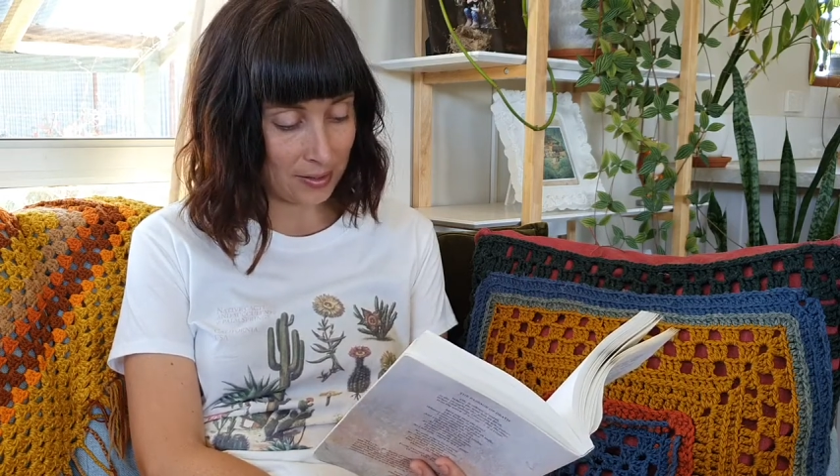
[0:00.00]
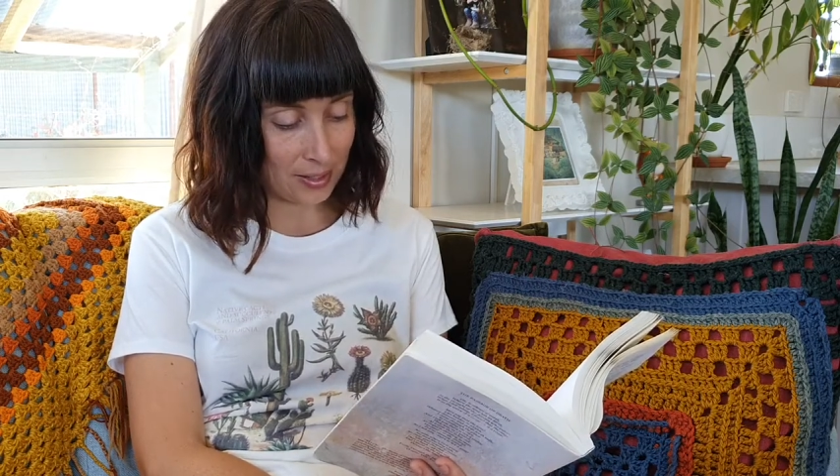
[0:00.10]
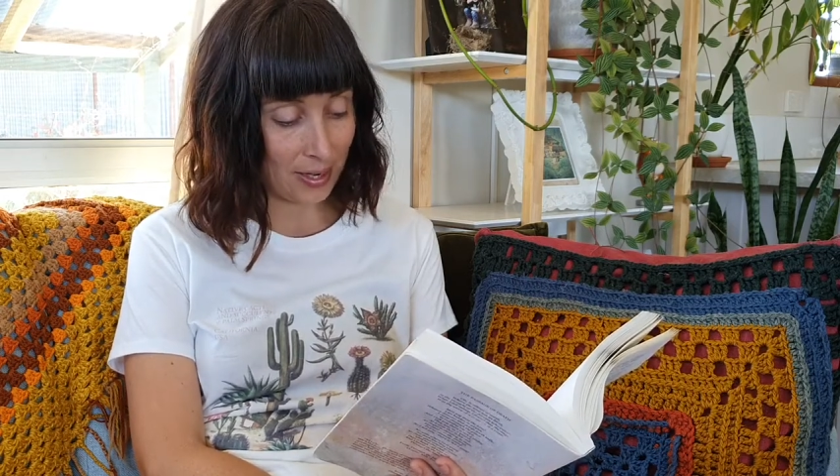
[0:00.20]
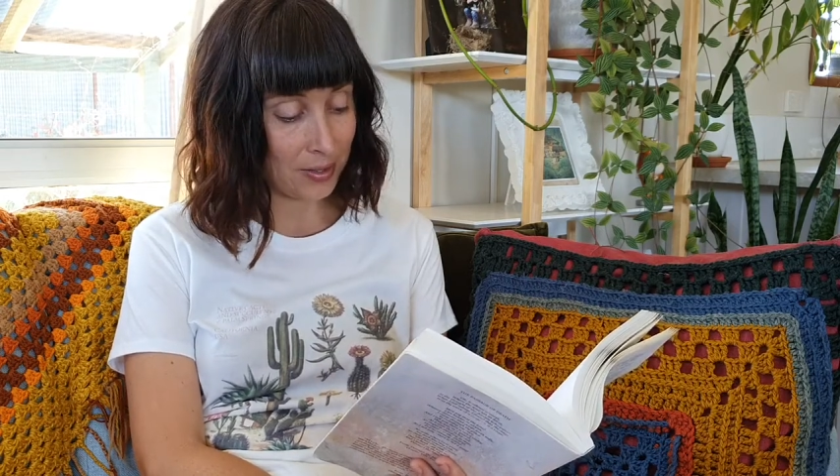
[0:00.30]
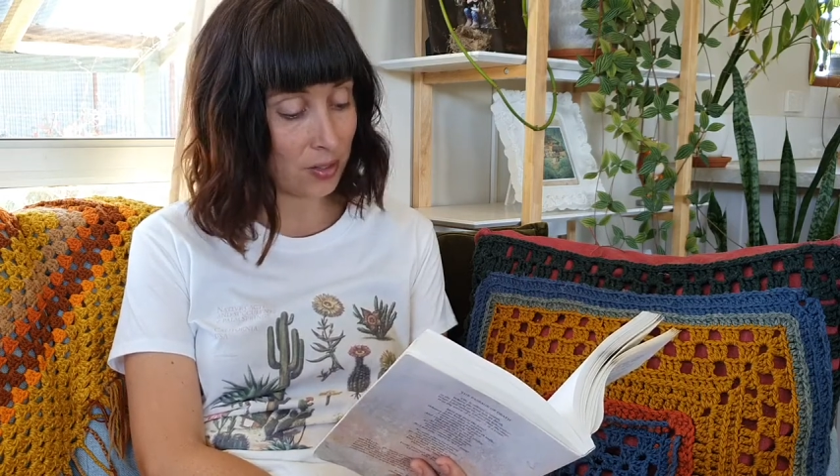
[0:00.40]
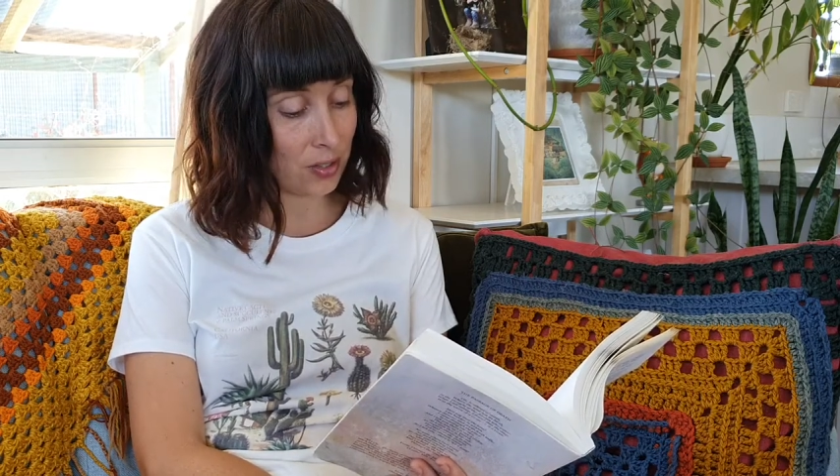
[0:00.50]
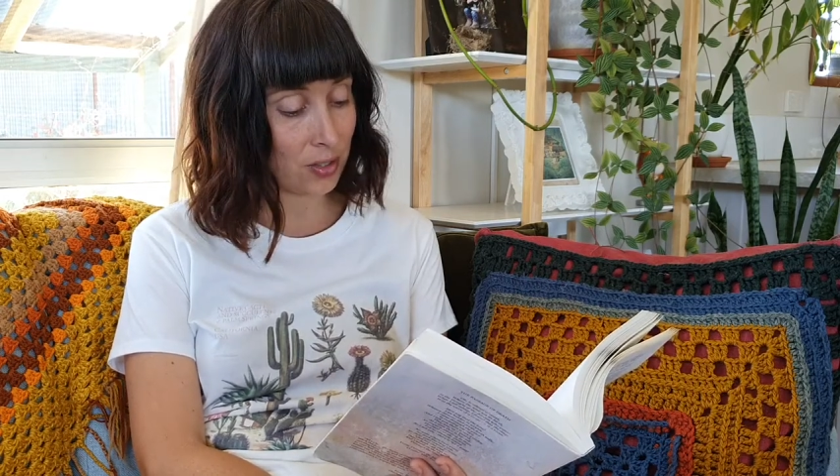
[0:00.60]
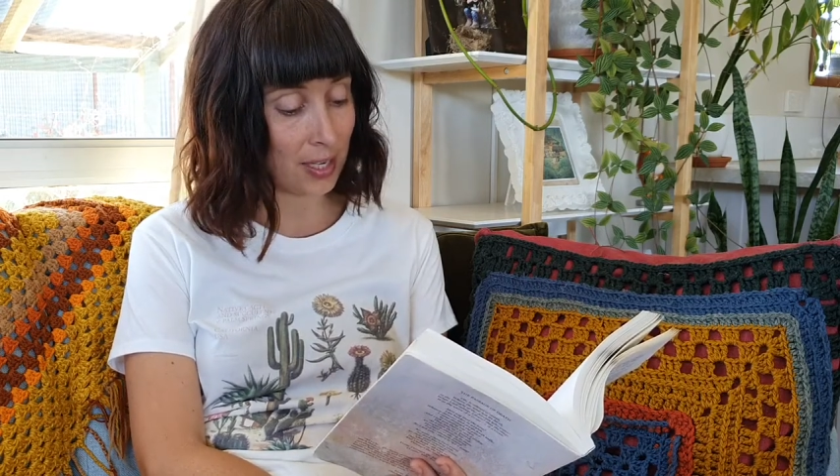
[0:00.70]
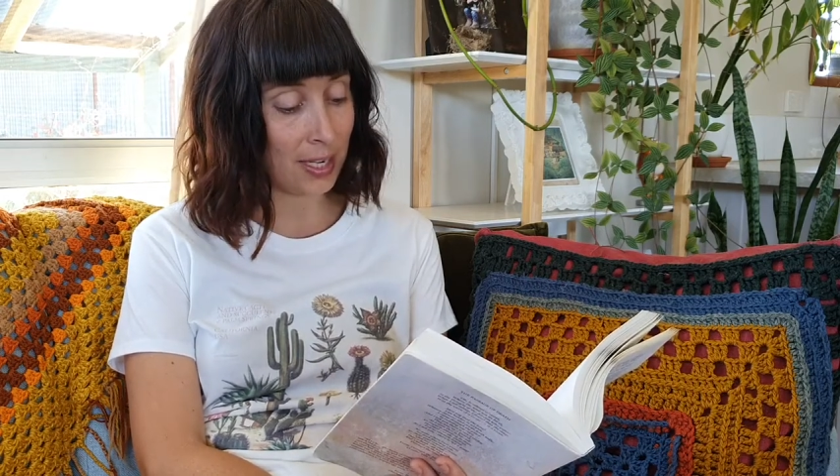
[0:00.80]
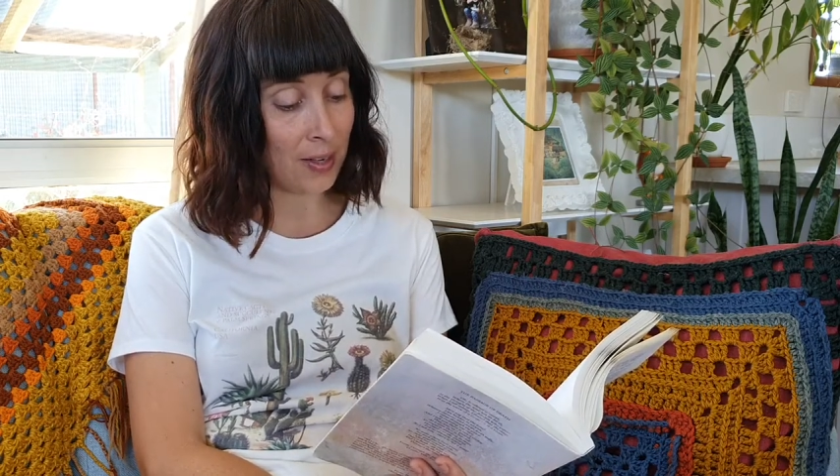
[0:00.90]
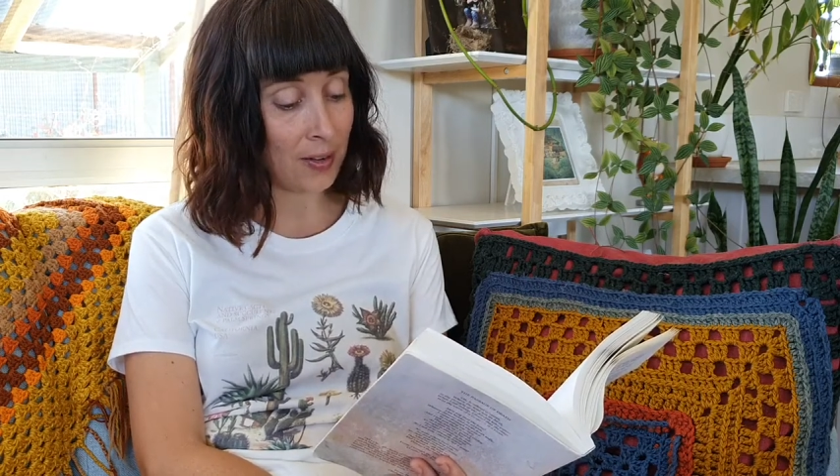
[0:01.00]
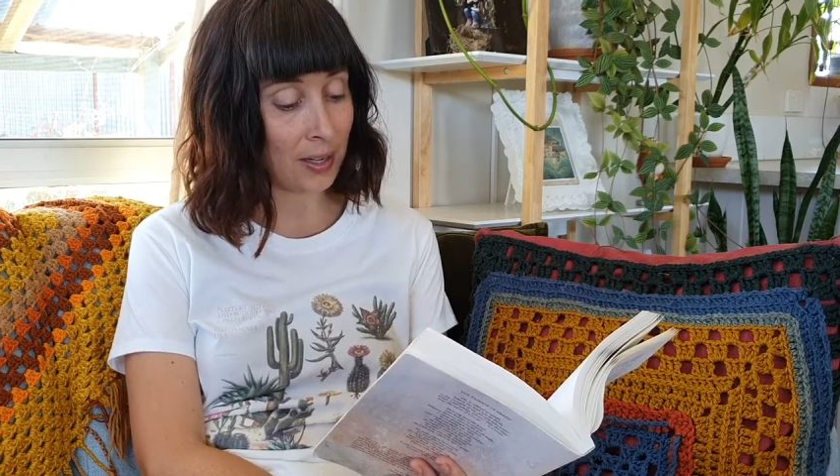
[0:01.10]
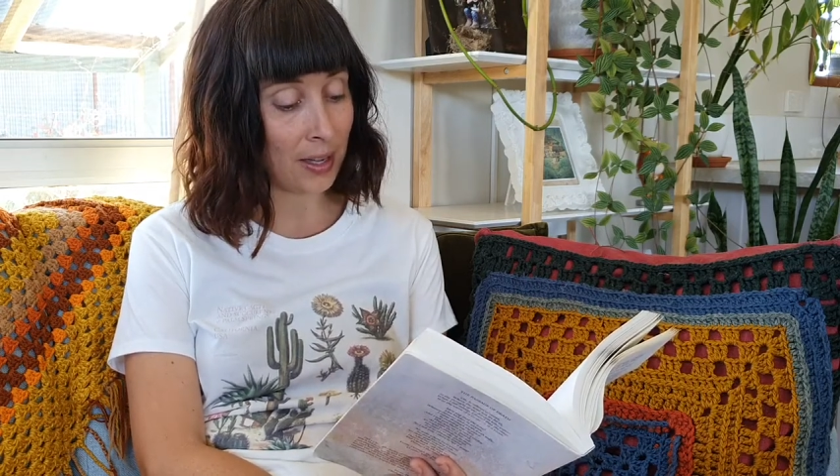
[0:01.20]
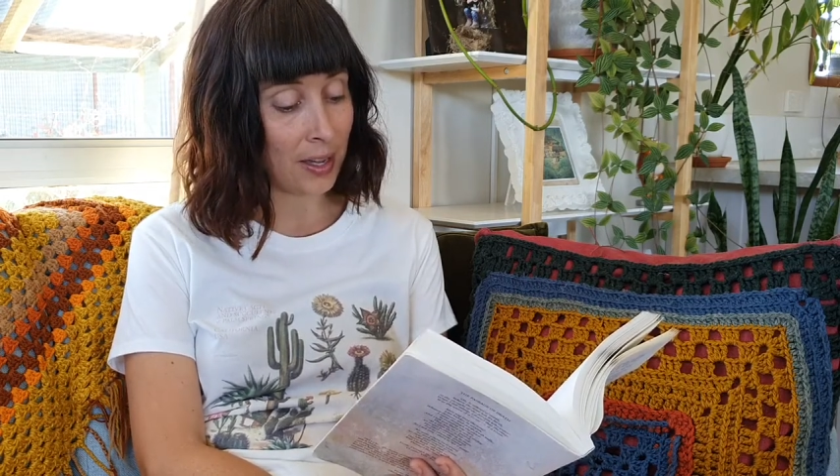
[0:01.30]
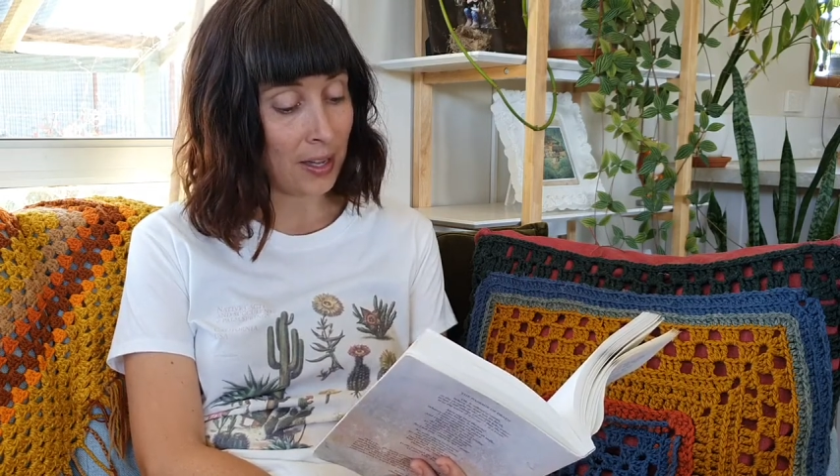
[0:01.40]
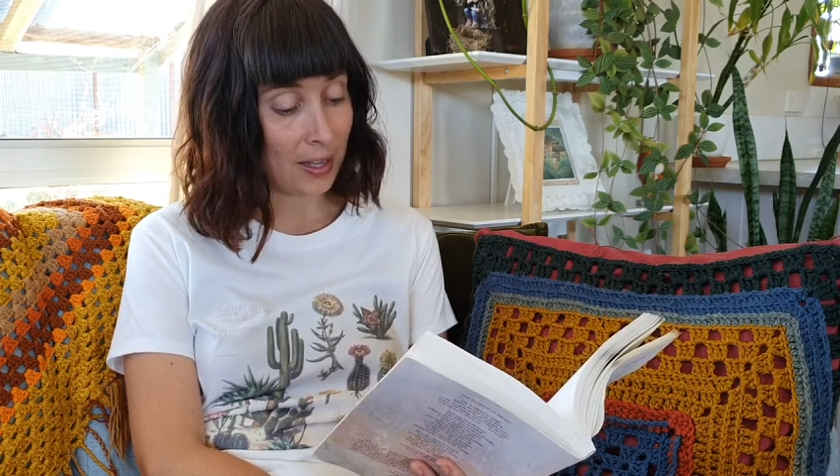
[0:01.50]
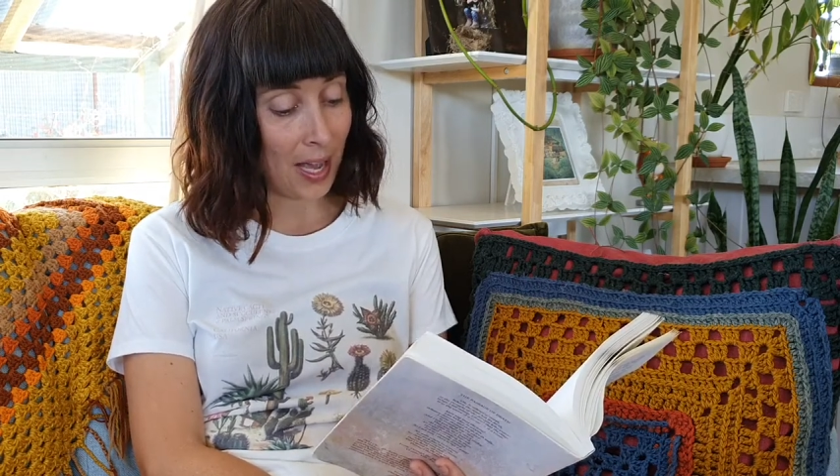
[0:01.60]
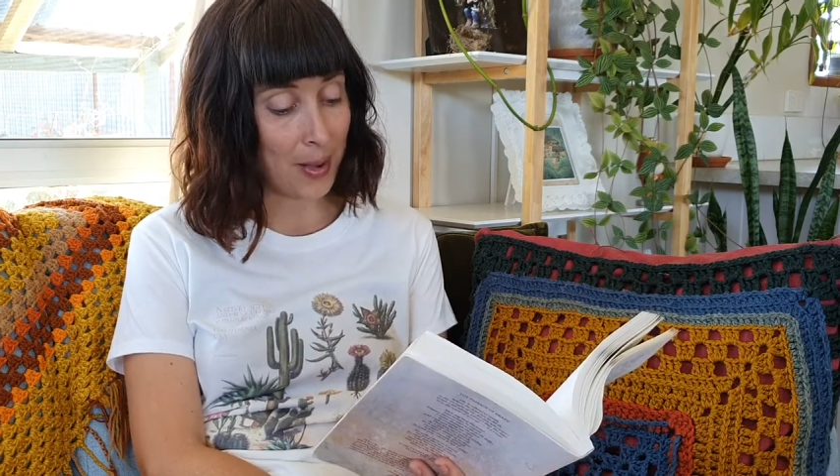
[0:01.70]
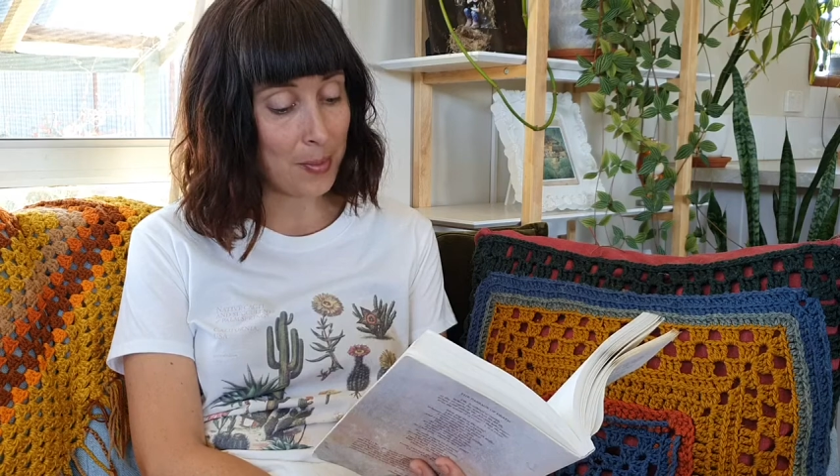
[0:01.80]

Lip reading: touch, and hearing came